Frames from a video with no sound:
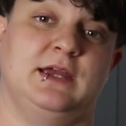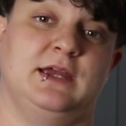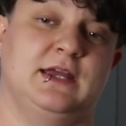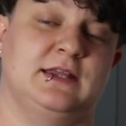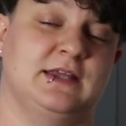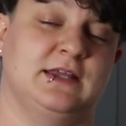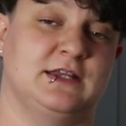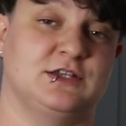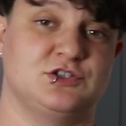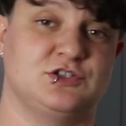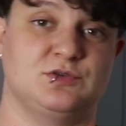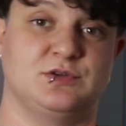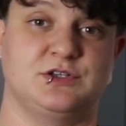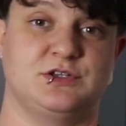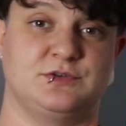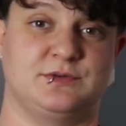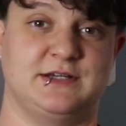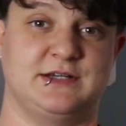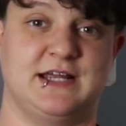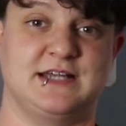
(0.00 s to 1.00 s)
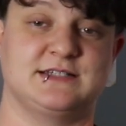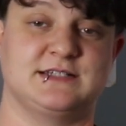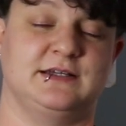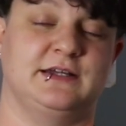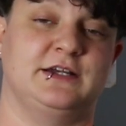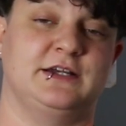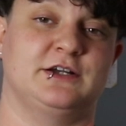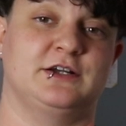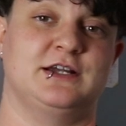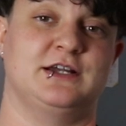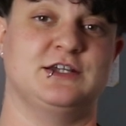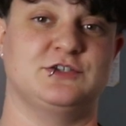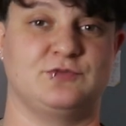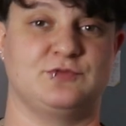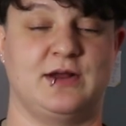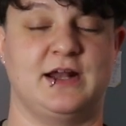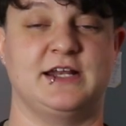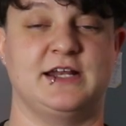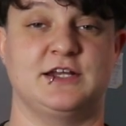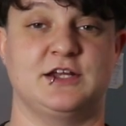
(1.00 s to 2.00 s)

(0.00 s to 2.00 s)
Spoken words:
and then 2 or 3 days later he's ready